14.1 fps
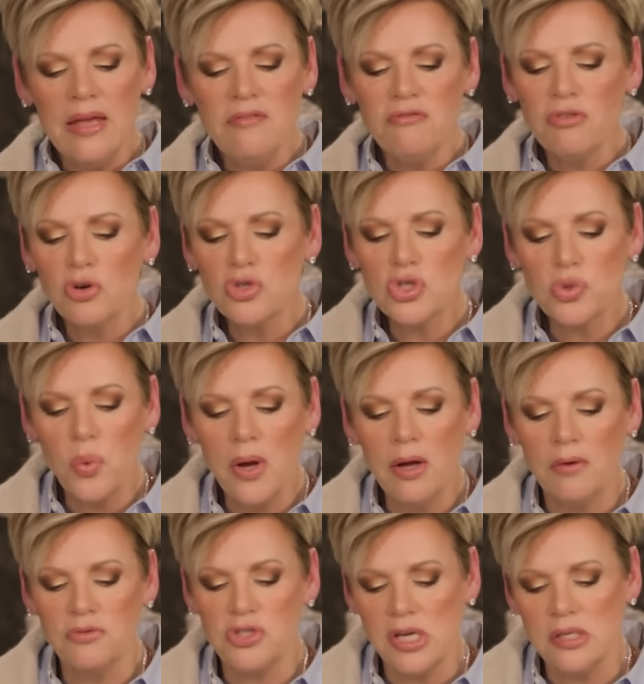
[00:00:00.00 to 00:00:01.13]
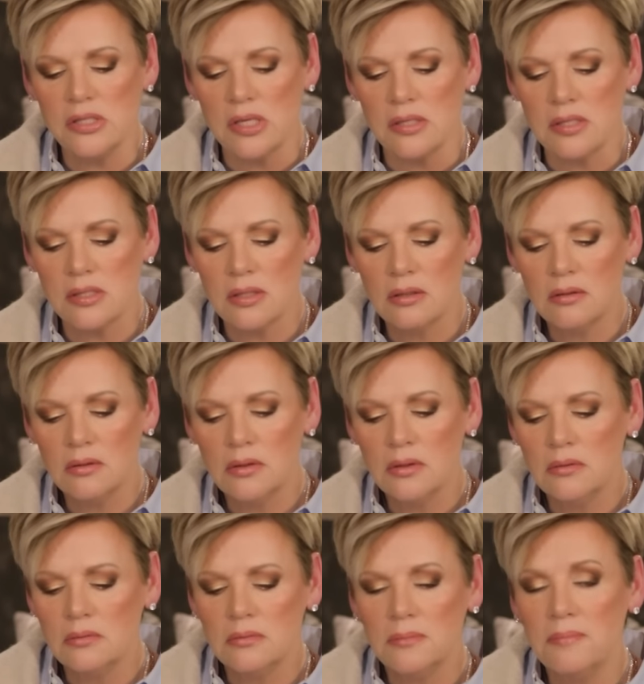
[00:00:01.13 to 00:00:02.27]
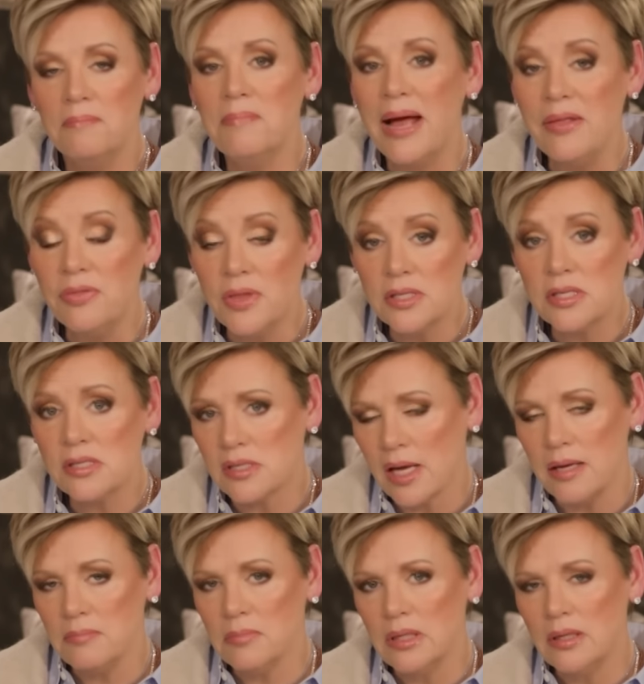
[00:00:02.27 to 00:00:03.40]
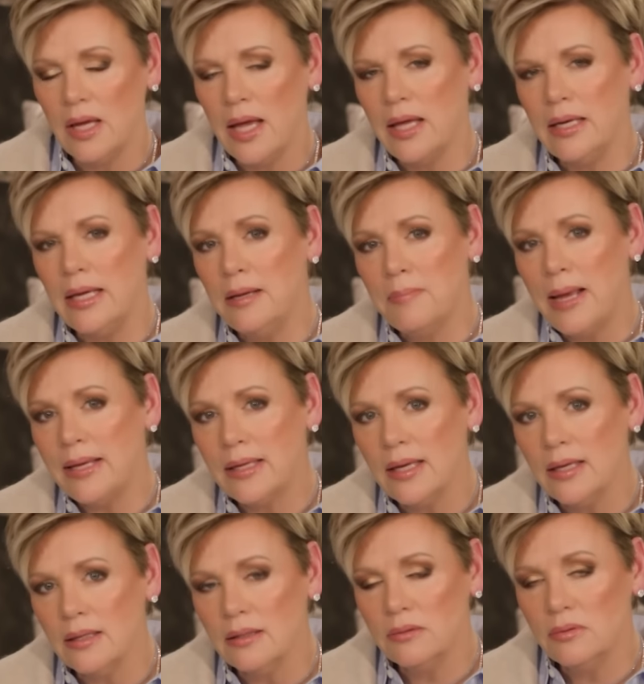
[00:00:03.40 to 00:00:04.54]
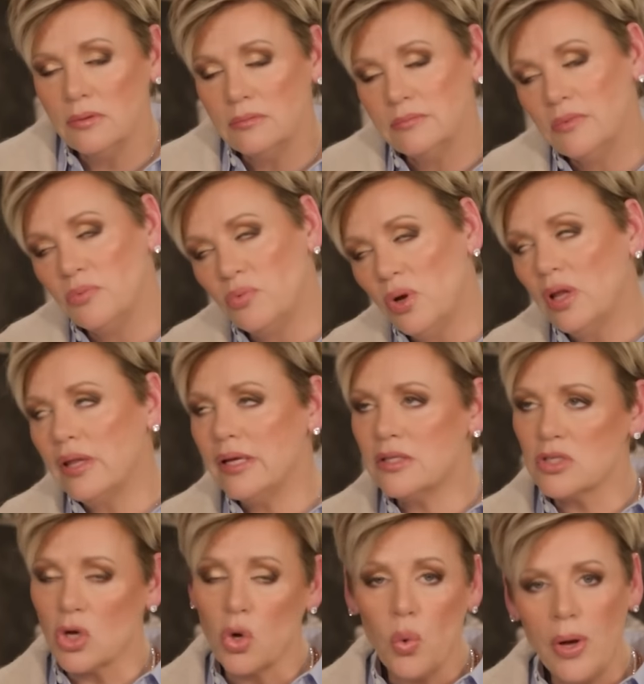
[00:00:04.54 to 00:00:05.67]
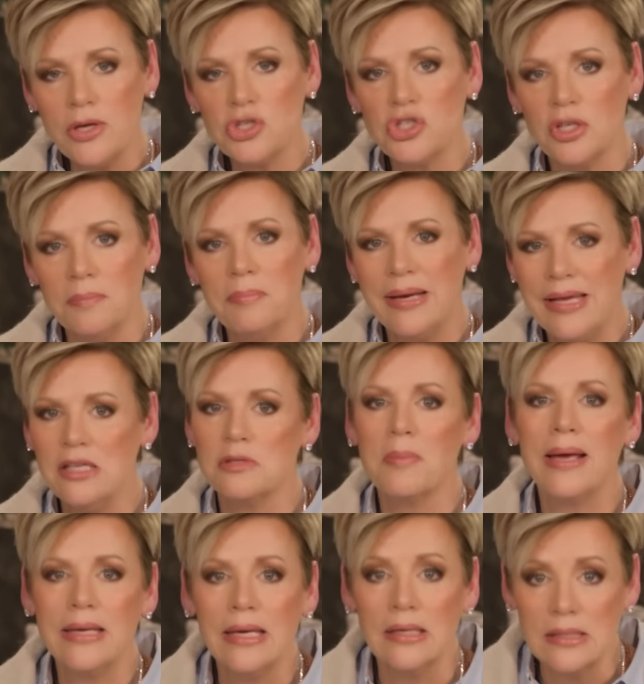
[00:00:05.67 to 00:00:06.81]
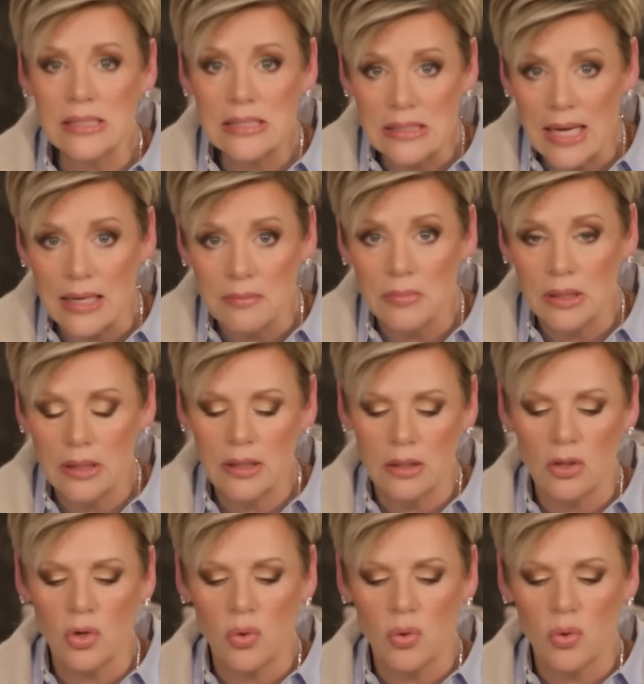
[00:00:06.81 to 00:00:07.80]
and verse 12, Jesus made this statement. And in making... Really, it's a question, but he's making a statement in a